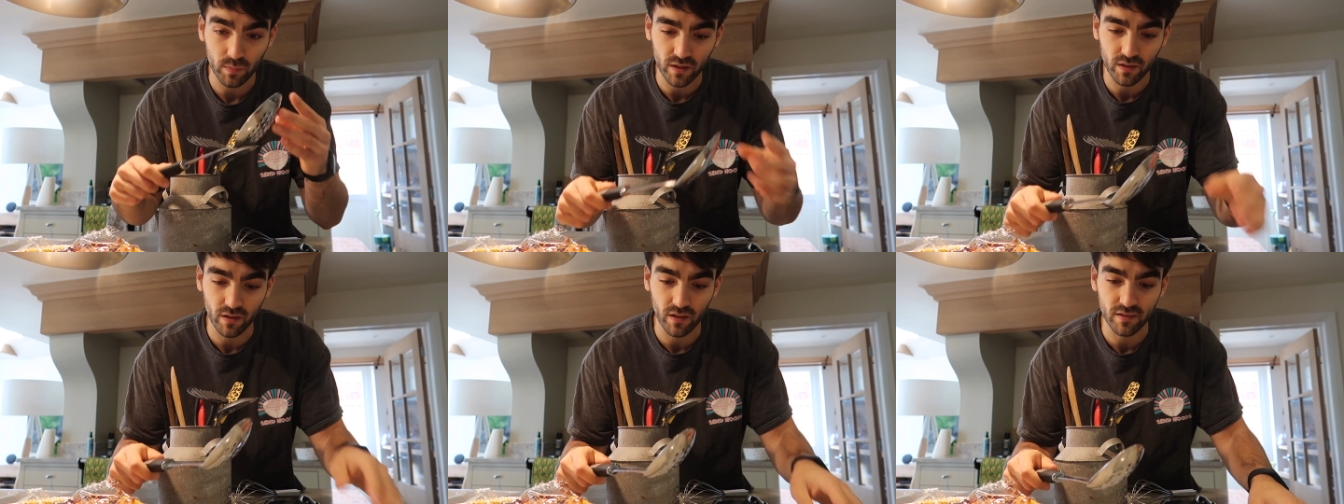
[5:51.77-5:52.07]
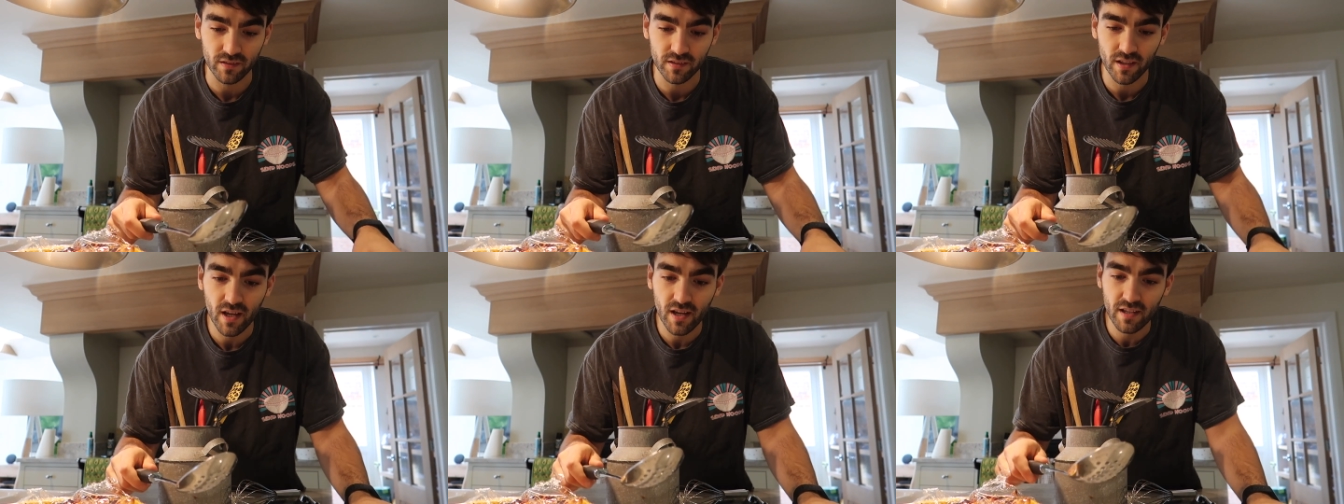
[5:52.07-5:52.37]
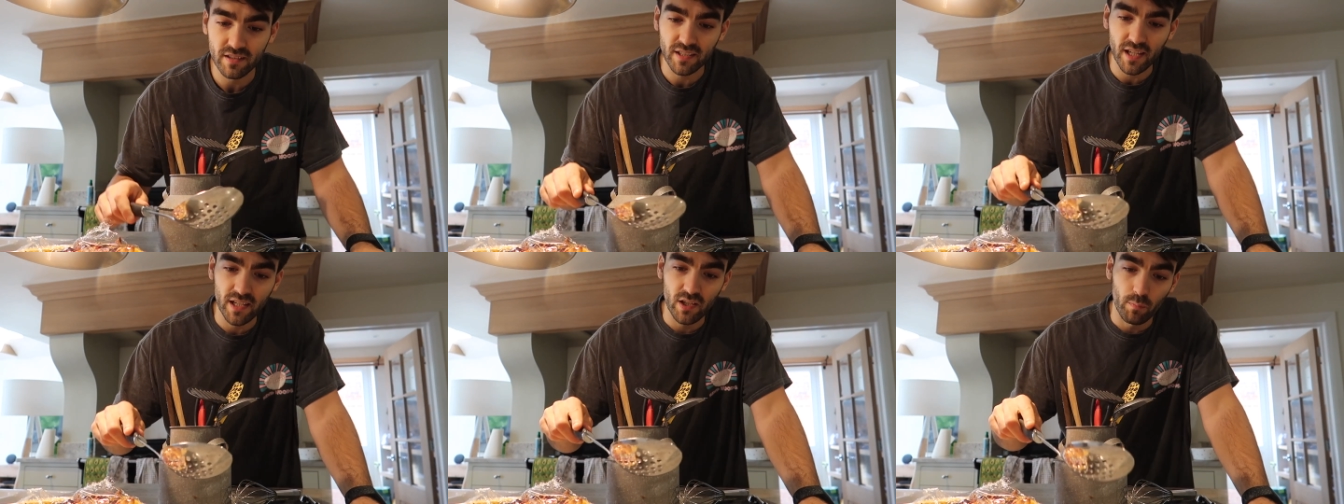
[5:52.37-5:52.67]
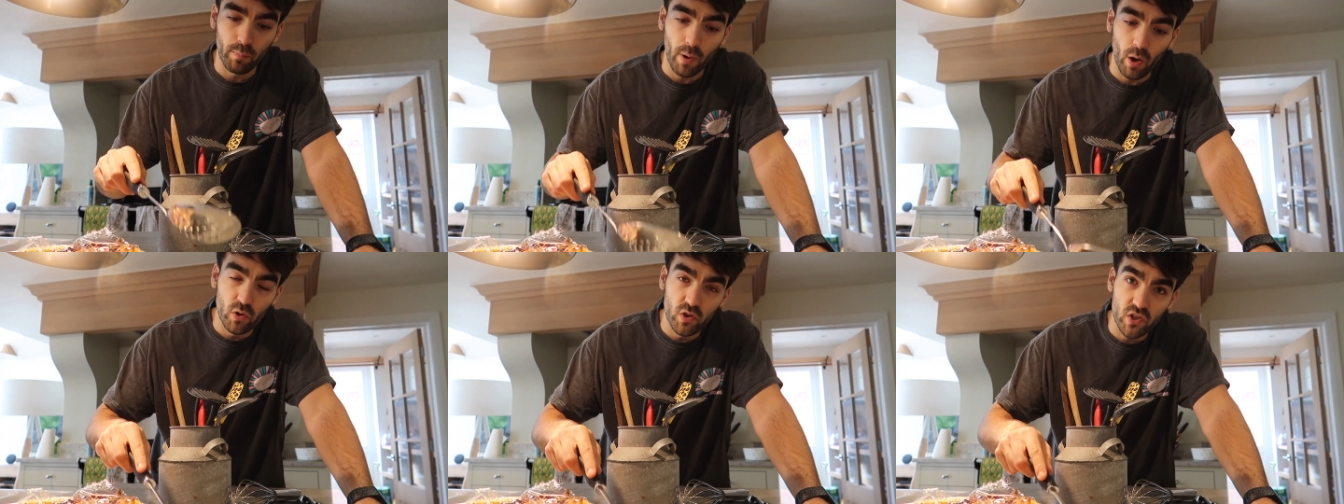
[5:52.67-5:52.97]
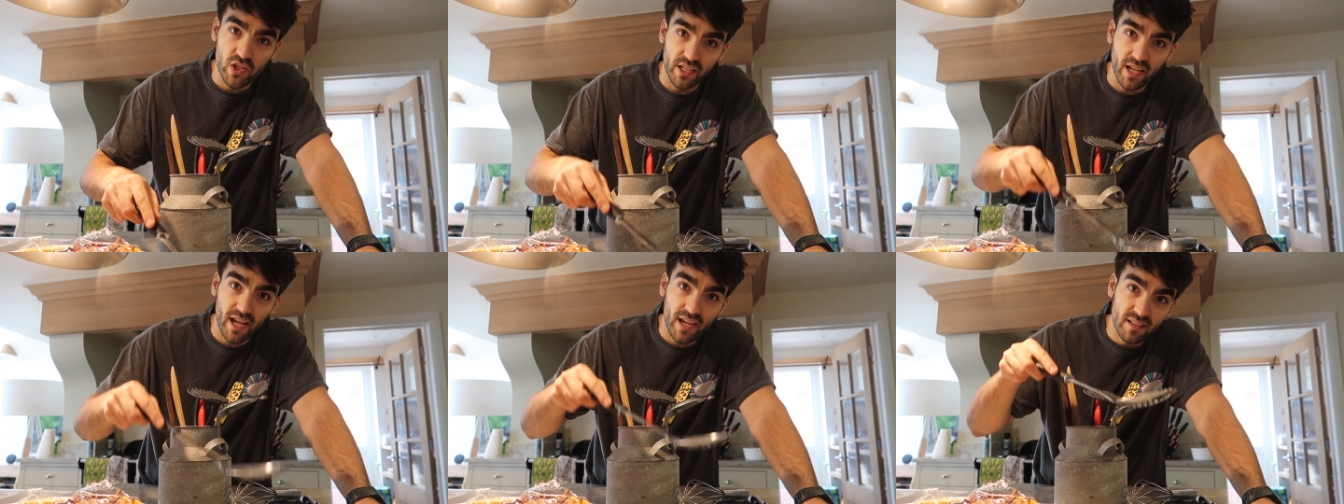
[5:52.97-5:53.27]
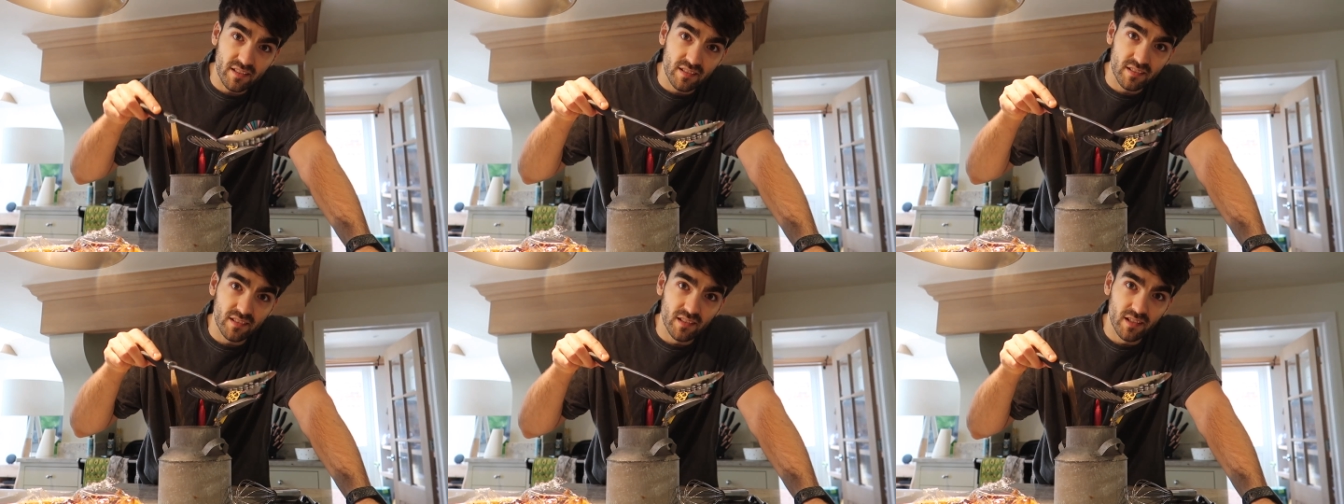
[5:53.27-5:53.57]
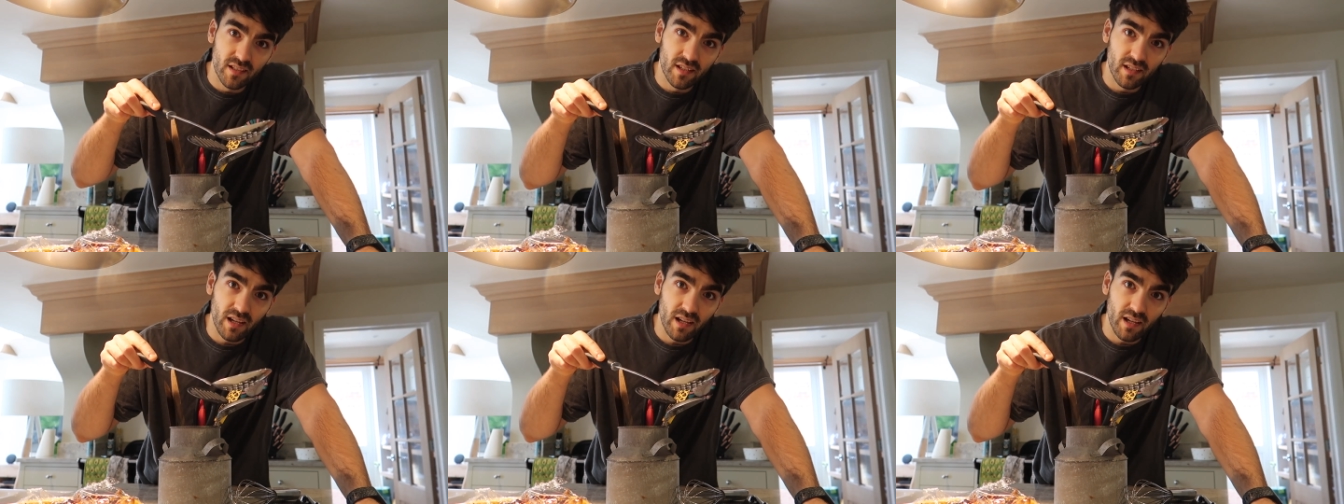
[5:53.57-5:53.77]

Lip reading: because say you're poaching eggs